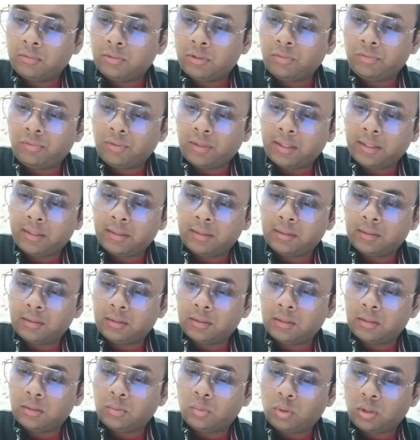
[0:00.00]
we find
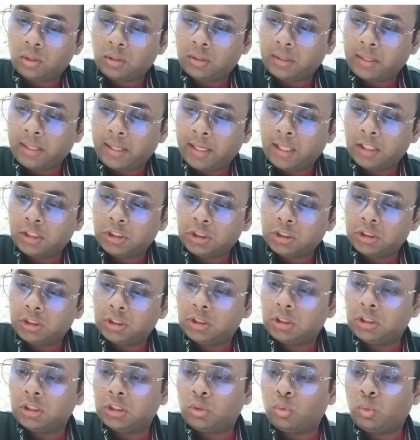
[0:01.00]
what h
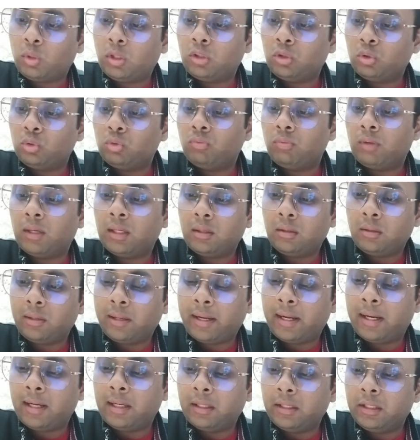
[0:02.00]
is equal to 1
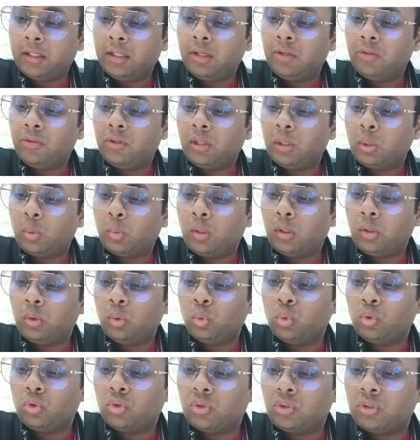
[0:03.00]
and e is equal
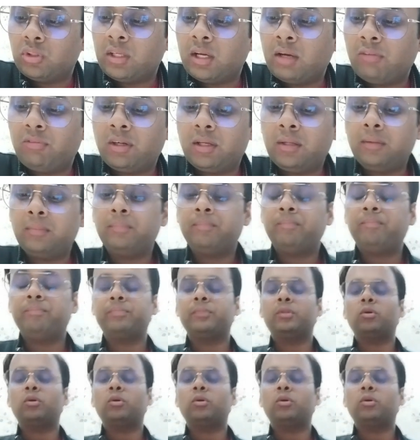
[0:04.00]
to 7.